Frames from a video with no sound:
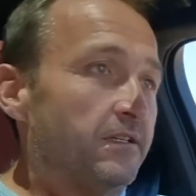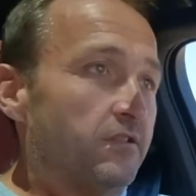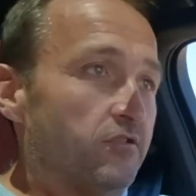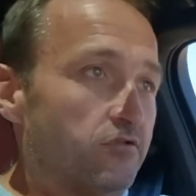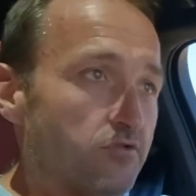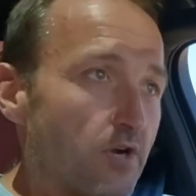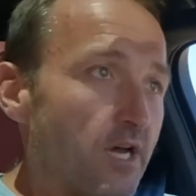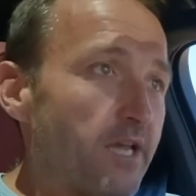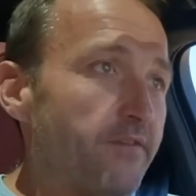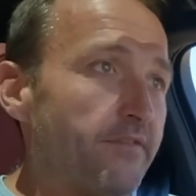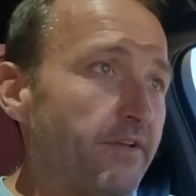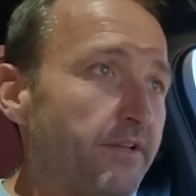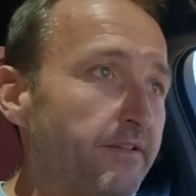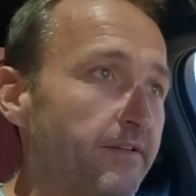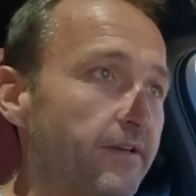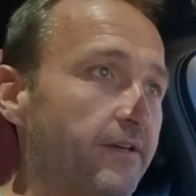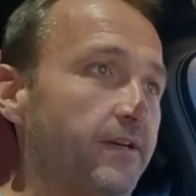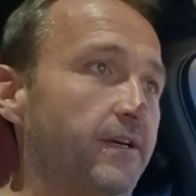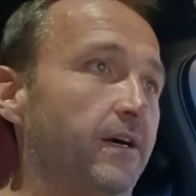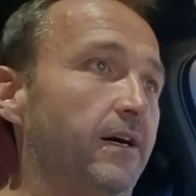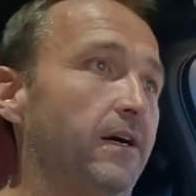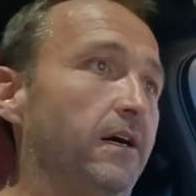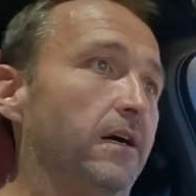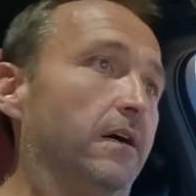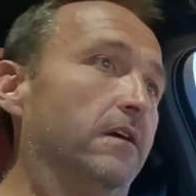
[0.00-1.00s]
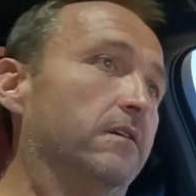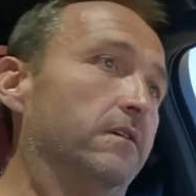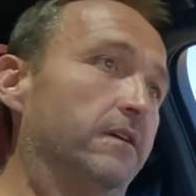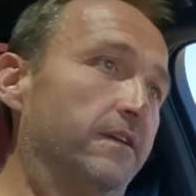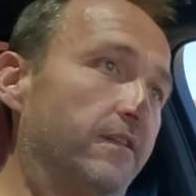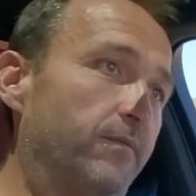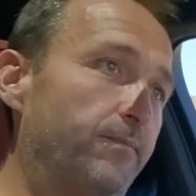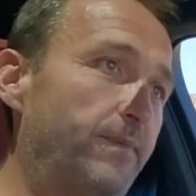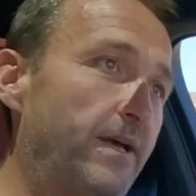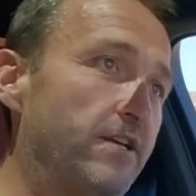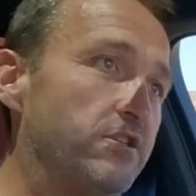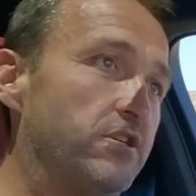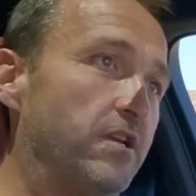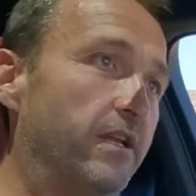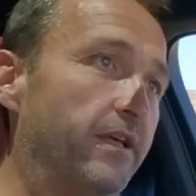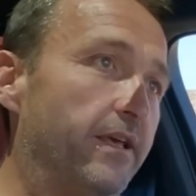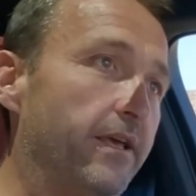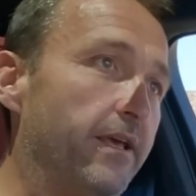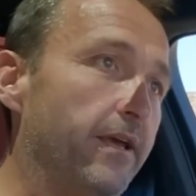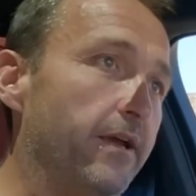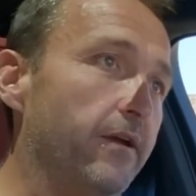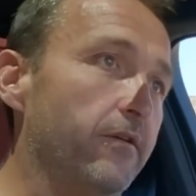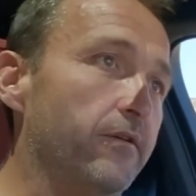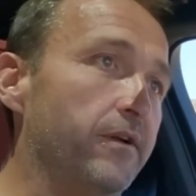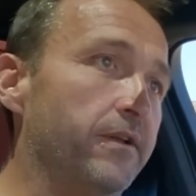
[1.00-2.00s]
Driving the car, especially
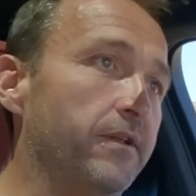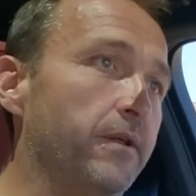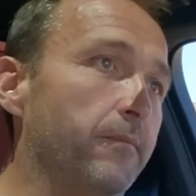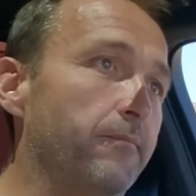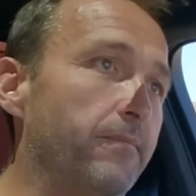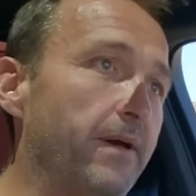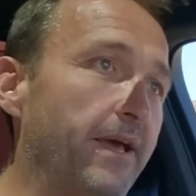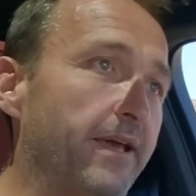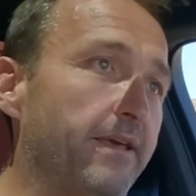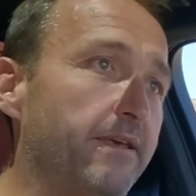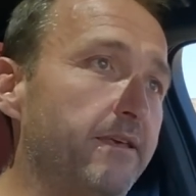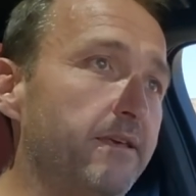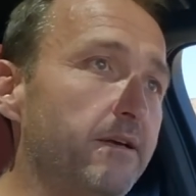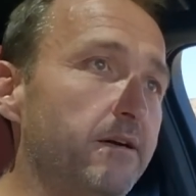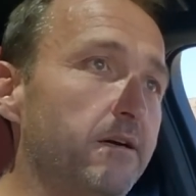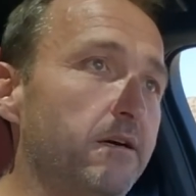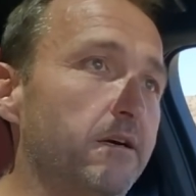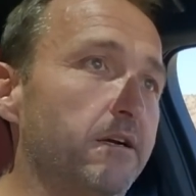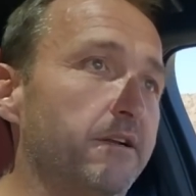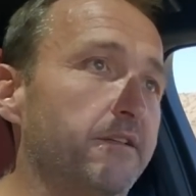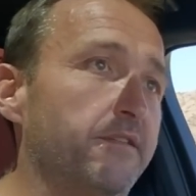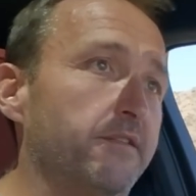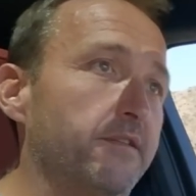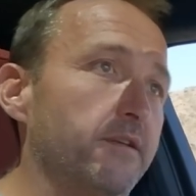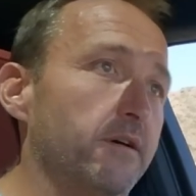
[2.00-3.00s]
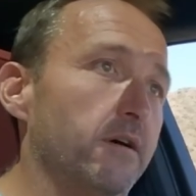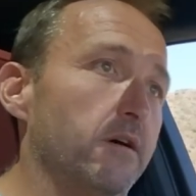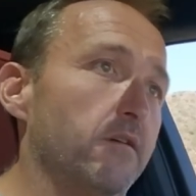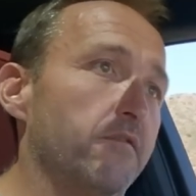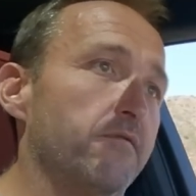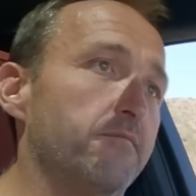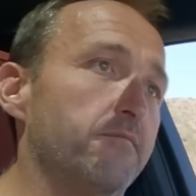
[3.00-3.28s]
here in the backyards of